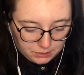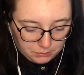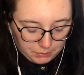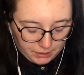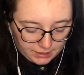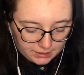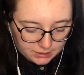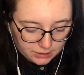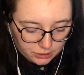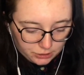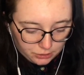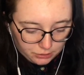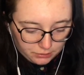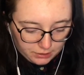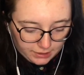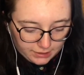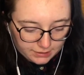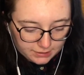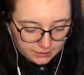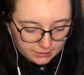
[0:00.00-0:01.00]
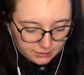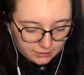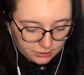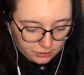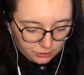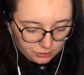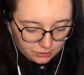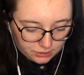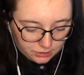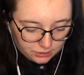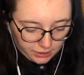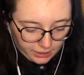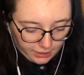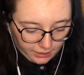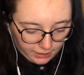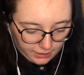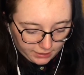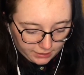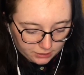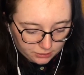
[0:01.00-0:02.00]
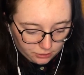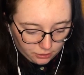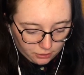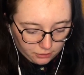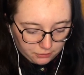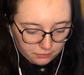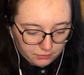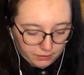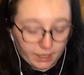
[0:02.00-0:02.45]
make to-do lists and you can check things off,